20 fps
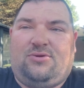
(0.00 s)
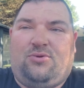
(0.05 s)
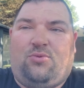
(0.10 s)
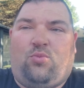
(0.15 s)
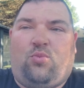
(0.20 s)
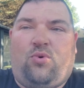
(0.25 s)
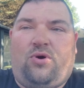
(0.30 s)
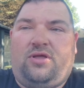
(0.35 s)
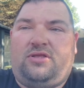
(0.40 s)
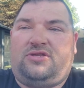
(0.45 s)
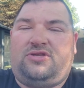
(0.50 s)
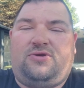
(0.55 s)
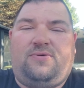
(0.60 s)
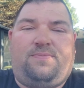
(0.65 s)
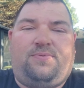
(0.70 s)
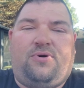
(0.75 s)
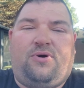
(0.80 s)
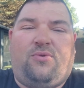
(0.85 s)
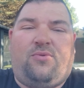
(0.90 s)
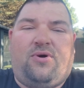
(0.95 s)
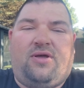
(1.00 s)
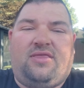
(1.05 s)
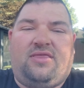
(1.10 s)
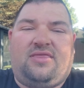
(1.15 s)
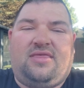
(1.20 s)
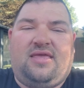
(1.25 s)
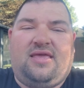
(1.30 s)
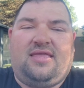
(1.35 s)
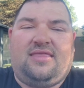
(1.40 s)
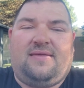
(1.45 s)
once you put one
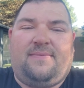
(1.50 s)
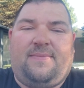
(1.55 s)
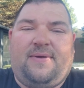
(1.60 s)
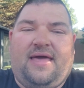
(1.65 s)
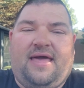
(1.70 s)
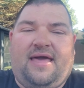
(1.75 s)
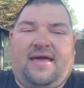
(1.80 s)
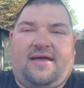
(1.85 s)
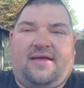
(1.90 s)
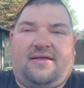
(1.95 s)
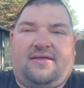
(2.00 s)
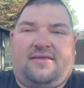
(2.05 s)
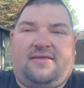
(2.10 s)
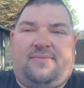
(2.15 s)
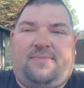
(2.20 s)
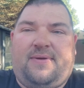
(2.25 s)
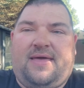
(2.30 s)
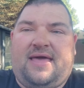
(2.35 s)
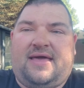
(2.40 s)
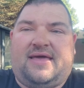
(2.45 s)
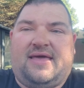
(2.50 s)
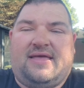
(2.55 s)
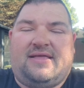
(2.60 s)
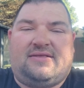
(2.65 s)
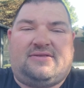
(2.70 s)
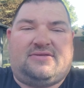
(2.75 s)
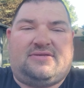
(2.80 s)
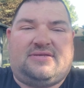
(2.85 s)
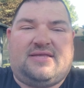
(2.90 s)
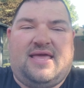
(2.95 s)
thing in the back
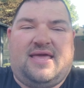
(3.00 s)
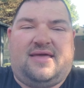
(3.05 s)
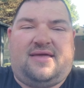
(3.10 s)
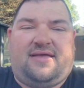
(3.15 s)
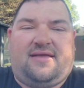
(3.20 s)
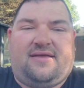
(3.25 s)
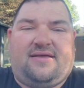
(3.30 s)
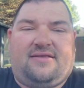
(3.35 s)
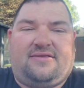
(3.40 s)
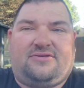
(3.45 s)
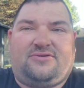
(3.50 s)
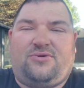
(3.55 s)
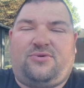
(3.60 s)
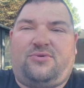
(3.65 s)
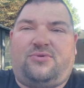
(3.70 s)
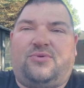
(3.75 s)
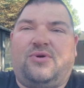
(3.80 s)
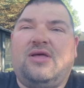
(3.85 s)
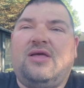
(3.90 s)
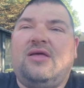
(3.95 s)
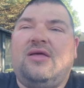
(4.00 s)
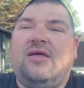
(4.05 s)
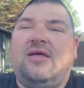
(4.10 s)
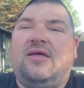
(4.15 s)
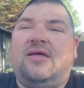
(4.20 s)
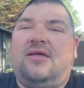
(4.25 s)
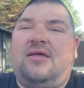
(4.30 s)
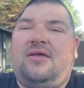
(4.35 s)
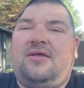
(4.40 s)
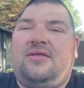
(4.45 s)
end's sagging. So
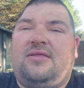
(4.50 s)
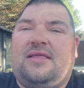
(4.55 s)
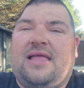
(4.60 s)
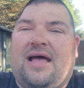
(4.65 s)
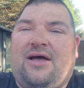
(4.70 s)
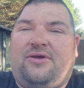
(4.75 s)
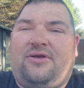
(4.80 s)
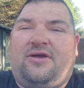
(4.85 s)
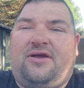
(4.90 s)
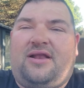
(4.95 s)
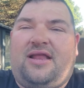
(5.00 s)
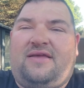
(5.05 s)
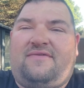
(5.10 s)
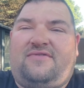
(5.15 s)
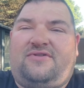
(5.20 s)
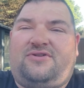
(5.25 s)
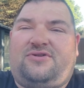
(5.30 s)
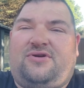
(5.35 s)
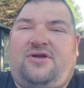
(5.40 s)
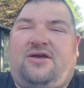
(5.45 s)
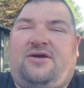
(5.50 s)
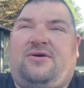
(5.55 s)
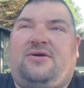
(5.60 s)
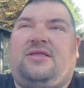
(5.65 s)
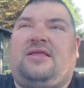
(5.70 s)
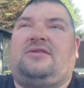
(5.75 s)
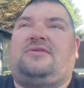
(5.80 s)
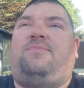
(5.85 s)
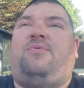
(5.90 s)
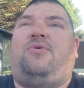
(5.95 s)
now you're gonna have a truck
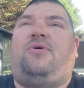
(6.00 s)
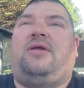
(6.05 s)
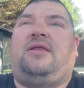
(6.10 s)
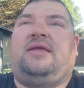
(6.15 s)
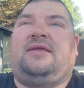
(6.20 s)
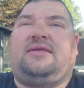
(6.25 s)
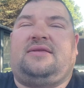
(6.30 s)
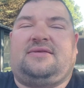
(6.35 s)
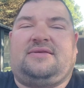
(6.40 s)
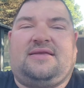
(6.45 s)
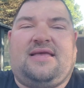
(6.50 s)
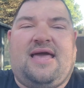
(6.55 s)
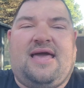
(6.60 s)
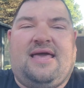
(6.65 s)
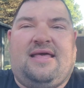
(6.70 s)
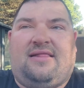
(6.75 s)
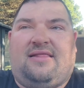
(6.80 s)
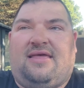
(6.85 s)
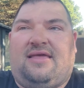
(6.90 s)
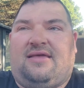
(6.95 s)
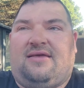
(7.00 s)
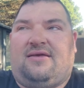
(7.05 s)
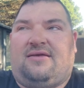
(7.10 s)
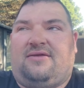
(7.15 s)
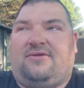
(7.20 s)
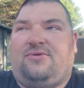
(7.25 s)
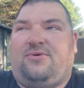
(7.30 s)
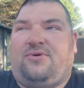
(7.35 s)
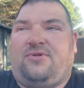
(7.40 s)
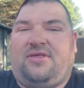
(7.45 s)
that's pointing at the sky like
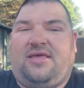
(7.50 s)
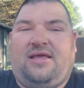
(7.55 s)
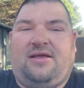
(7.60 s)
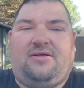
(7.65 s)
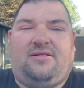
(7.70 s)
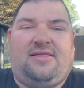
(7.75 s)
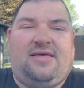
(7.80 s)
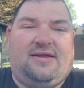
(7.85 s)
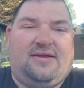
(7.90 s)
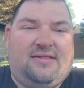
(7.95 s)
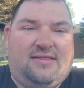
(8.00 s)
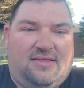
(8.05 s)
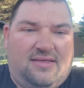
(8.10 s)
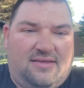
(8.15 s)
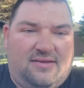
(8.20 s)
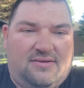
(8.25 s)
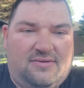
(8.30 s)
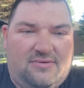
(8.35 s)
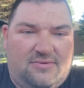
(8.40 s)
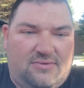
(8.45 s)
a North Carolina lean.